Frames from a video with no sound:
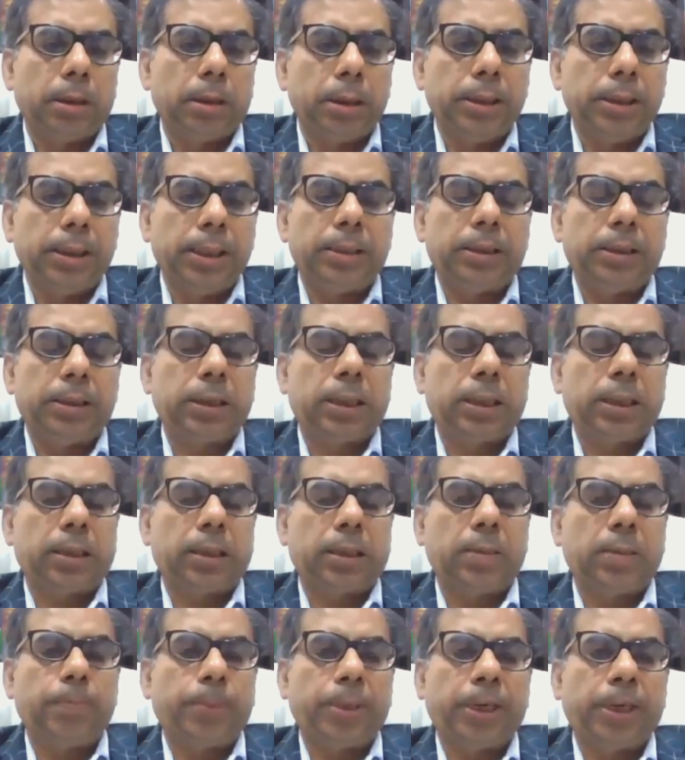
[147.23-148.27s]
in nature
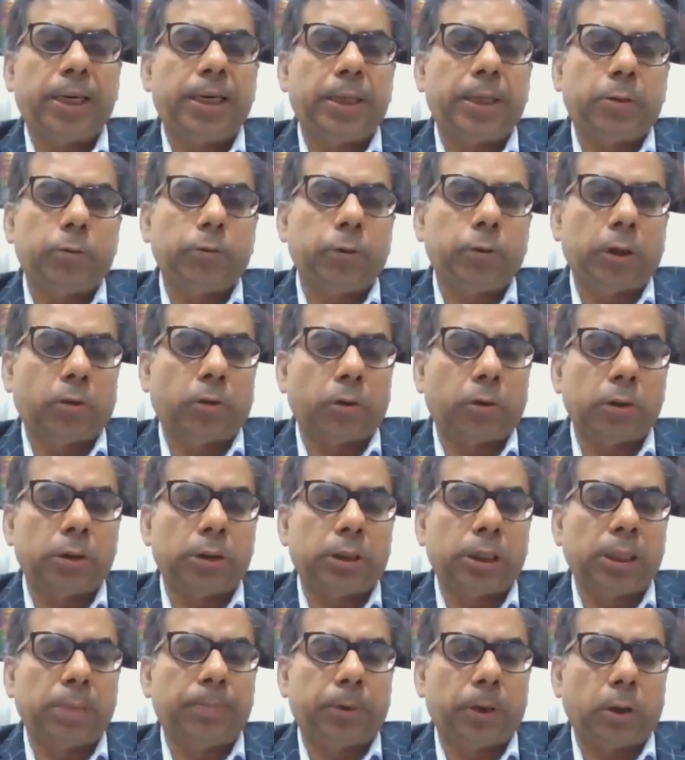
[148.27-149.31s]
compared to the
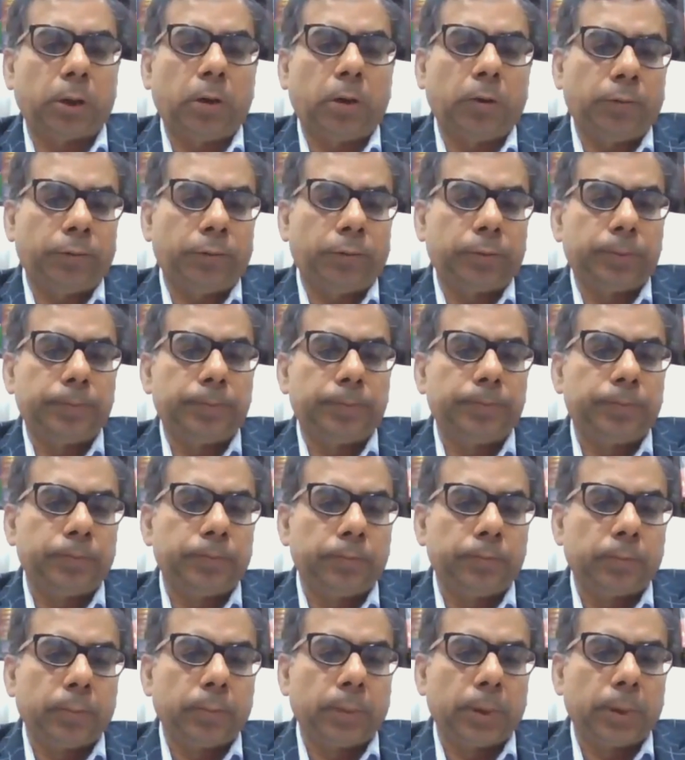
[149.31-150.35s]
concept of
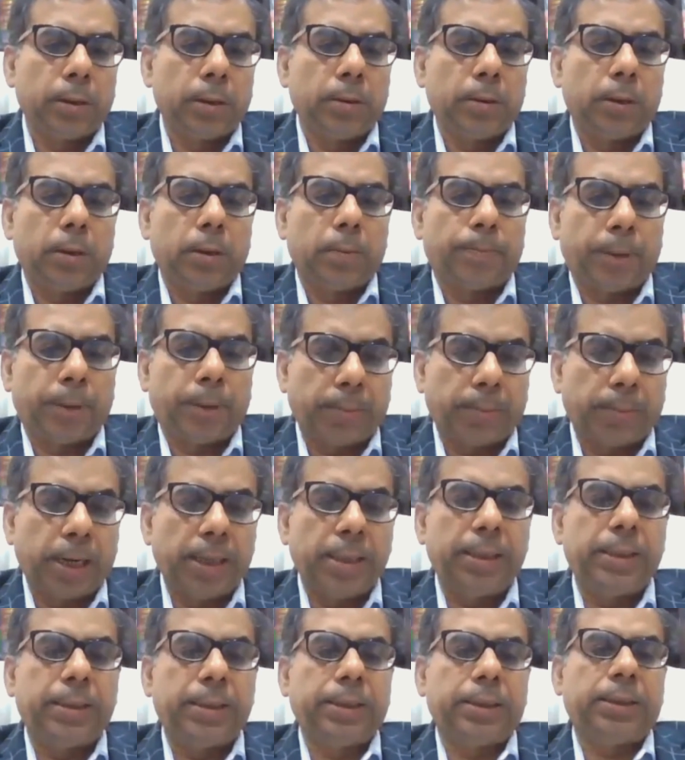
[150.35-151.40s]

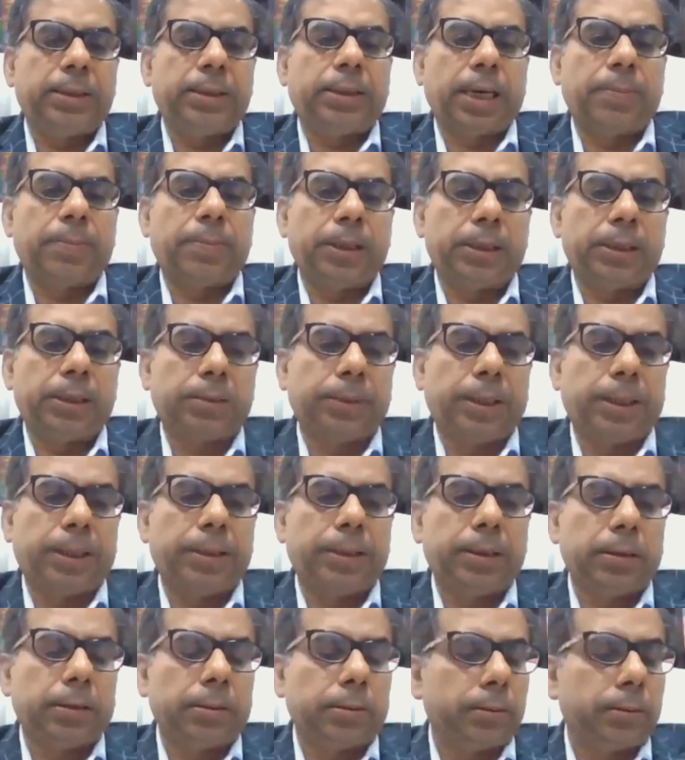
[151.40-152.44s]
permanent
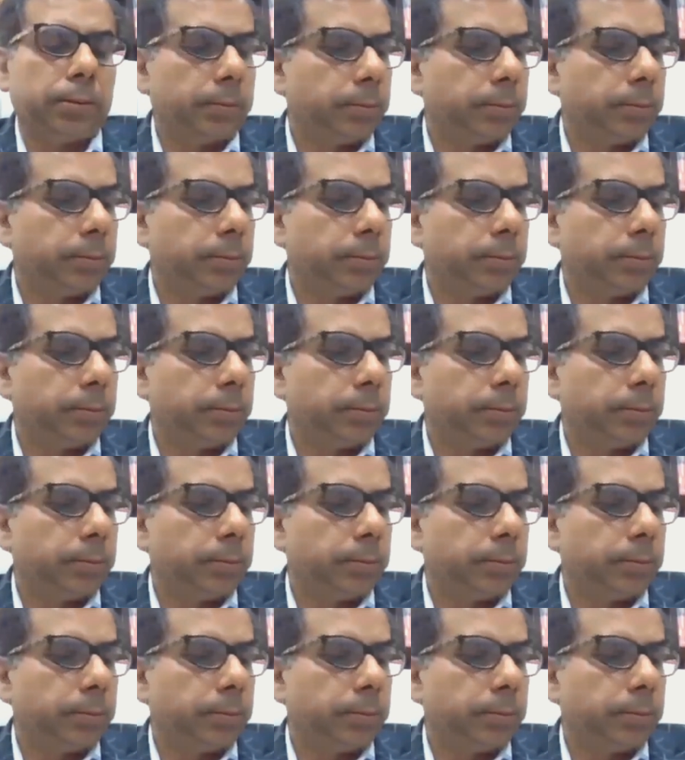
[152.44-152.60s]
establishment.